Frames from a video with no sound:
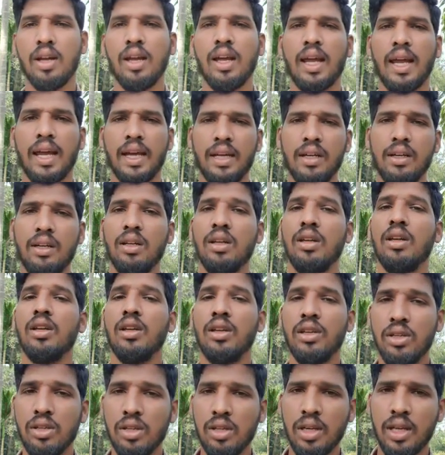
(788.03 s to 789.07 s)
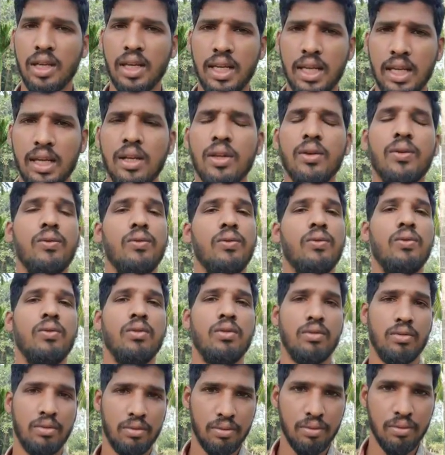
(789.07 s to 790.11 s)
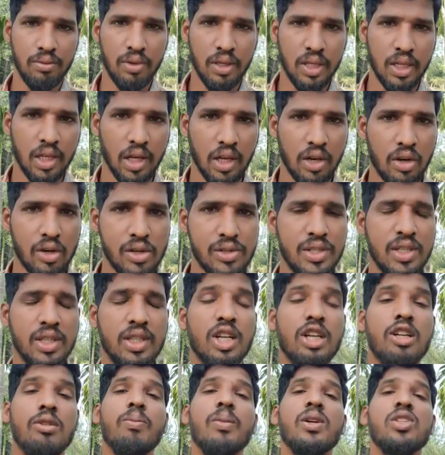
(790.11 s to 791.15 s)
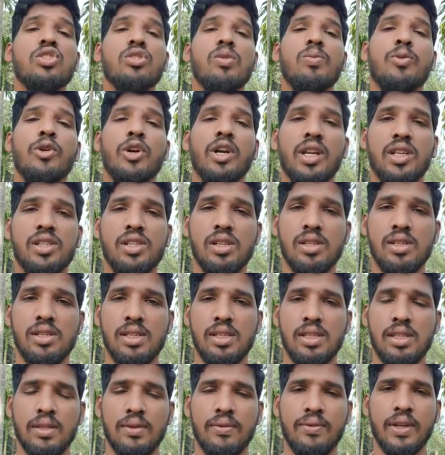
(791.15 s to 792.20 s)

And here we cannot see that much of productions.